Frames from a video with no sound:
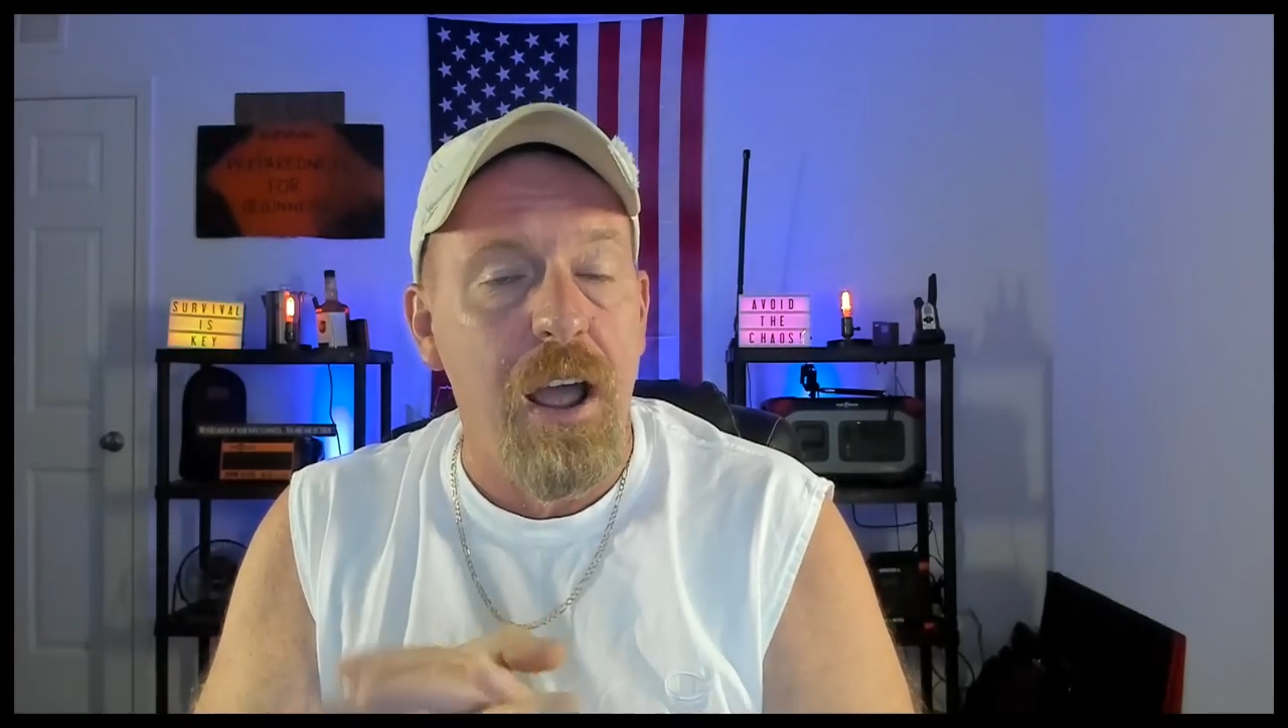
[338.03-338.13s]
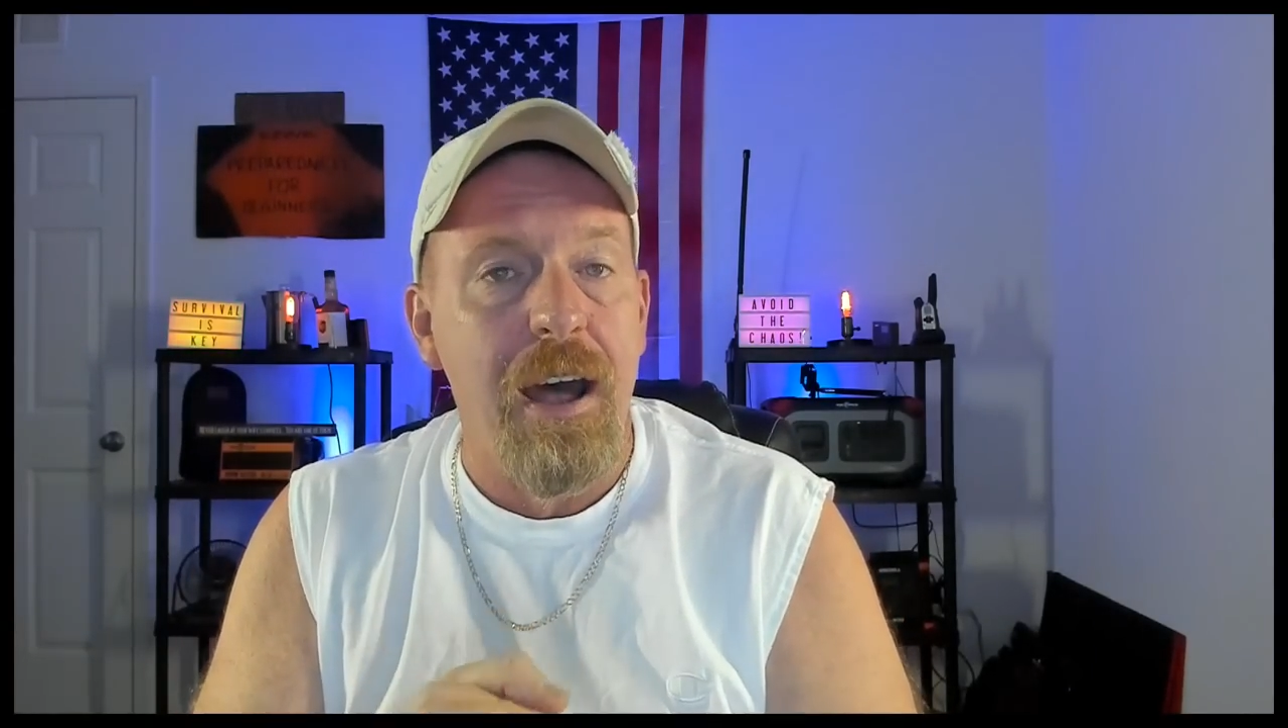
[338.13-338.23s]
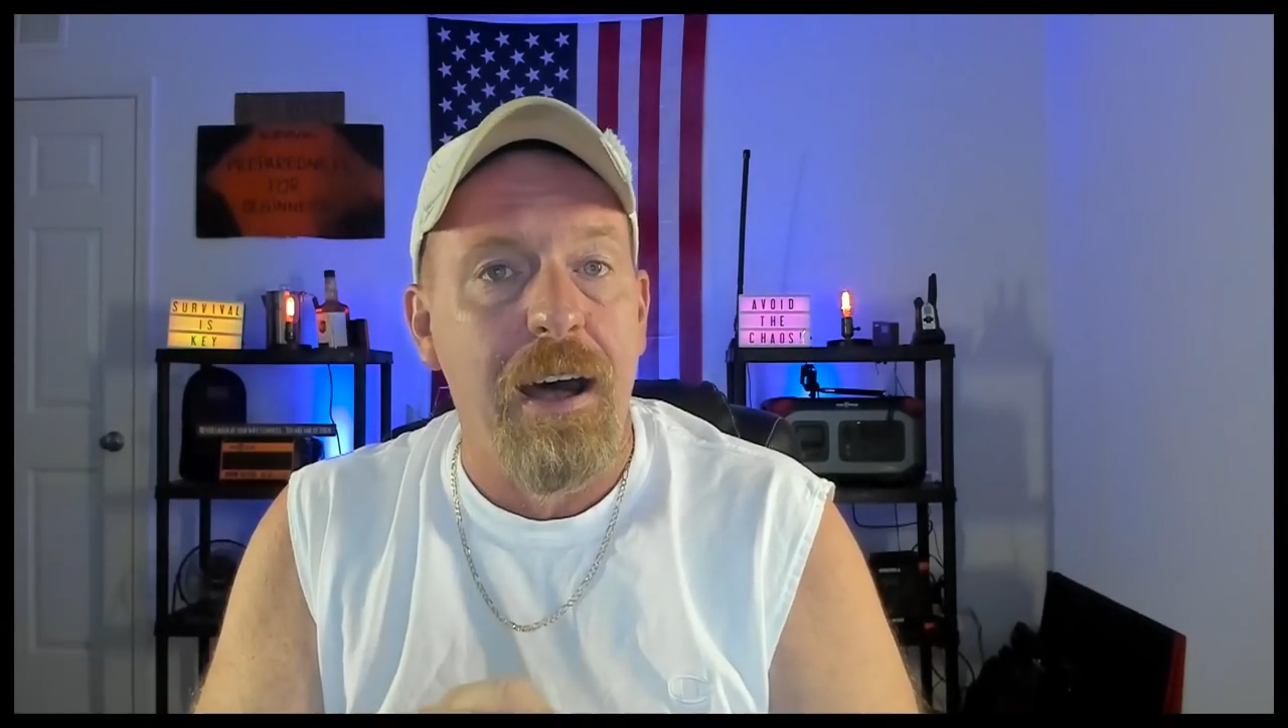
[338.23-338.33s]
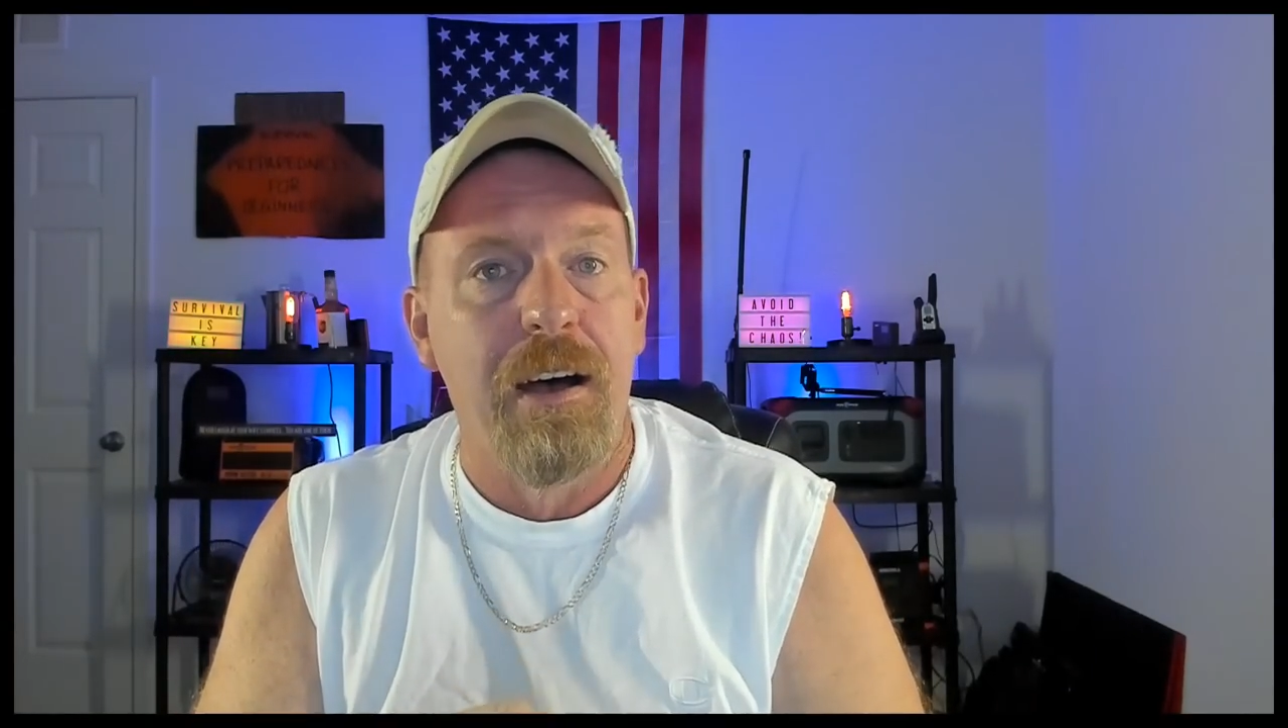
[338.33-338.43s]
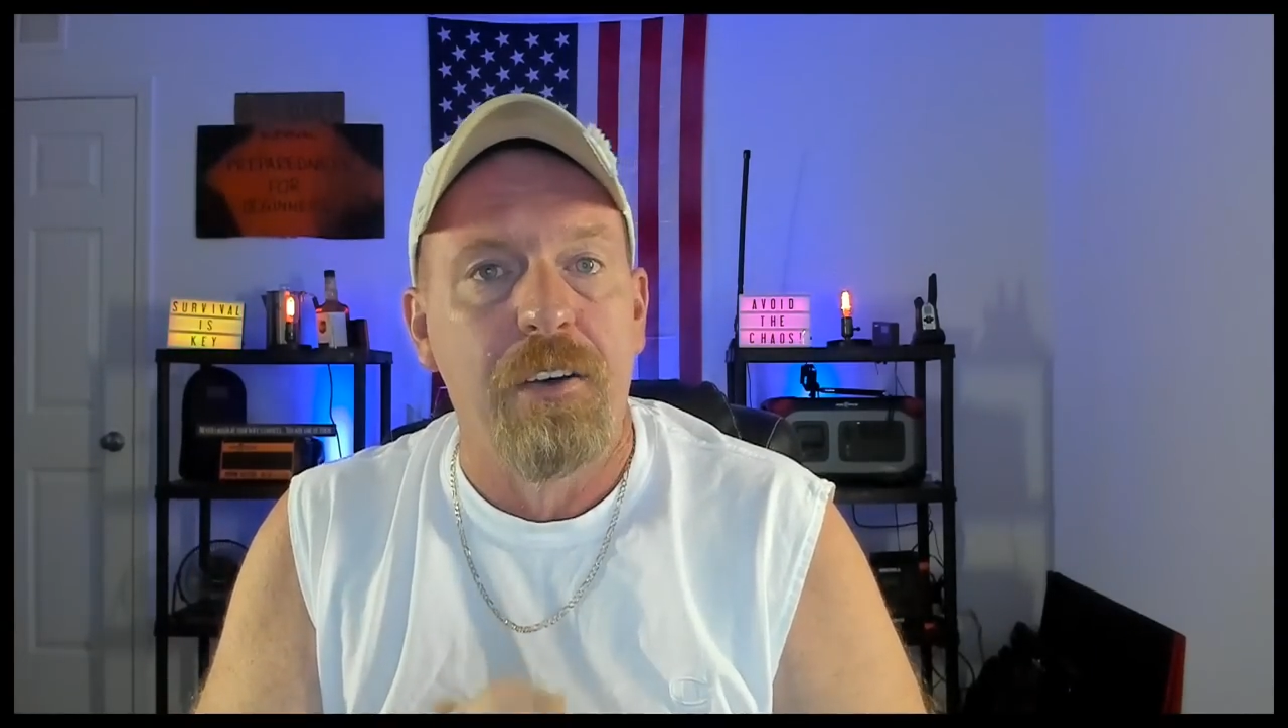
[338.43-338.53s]

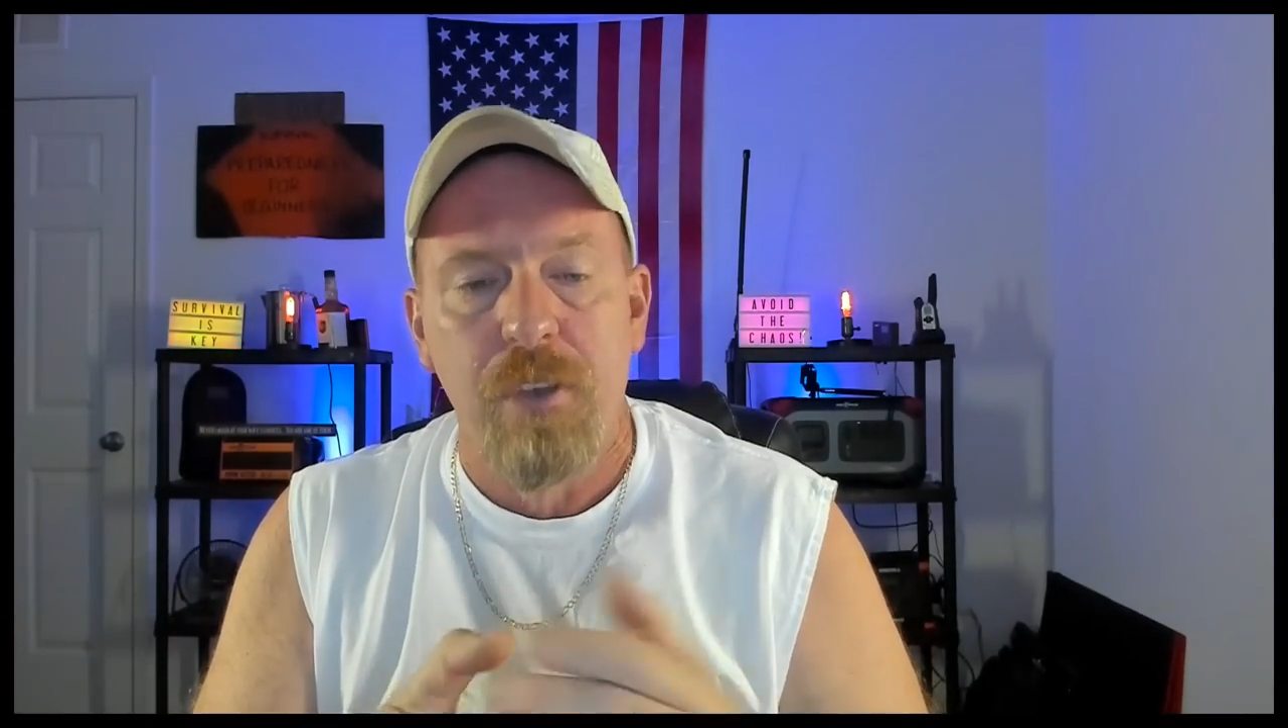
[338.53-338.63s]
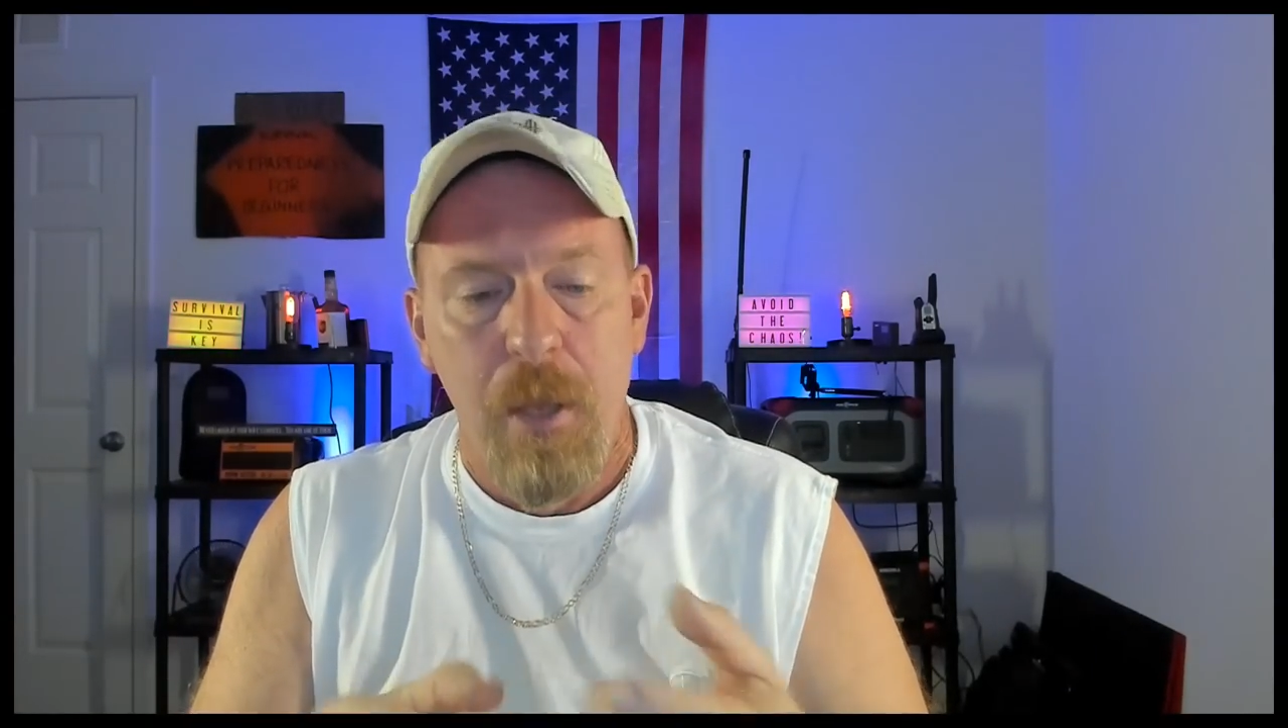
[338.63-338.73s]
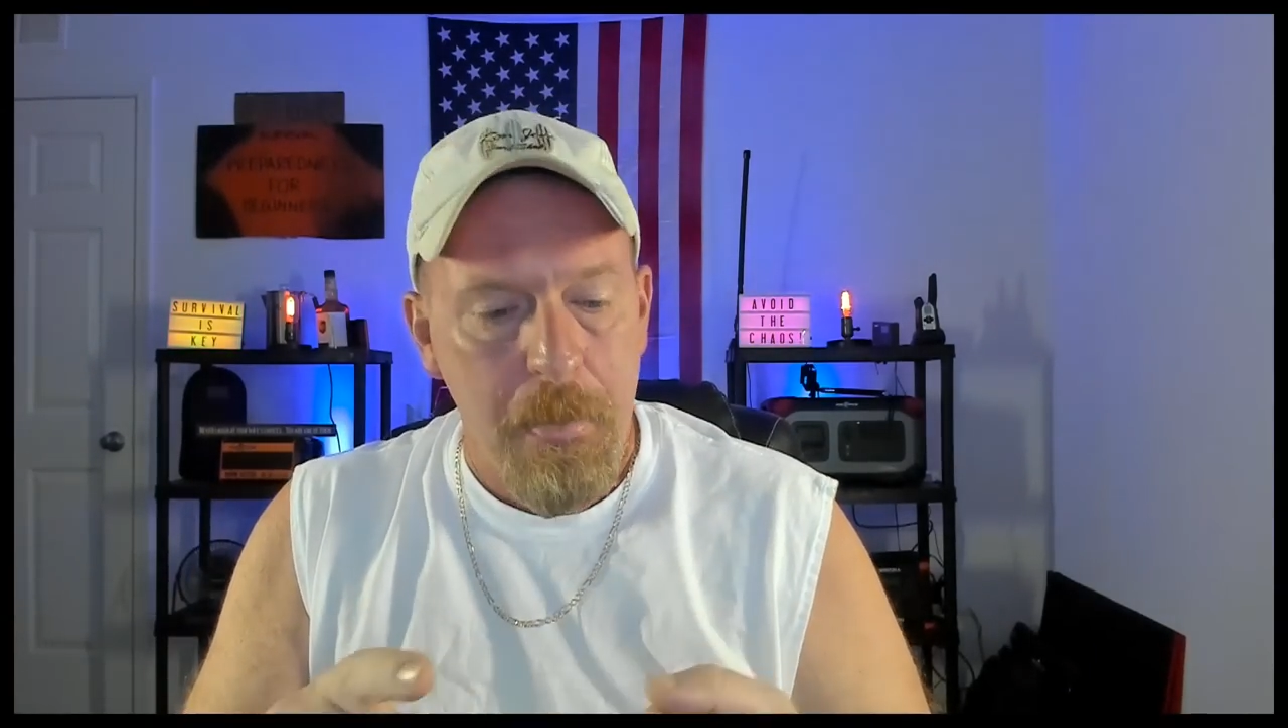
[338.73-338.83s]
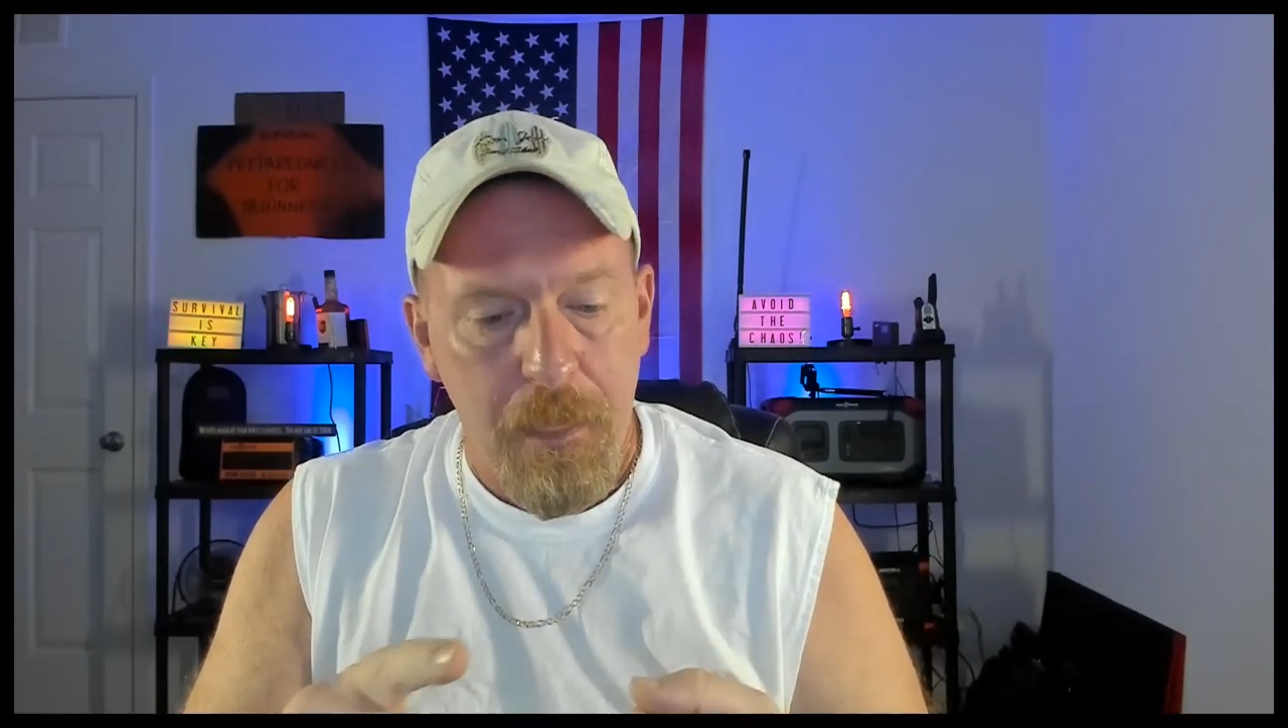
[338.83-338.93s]
as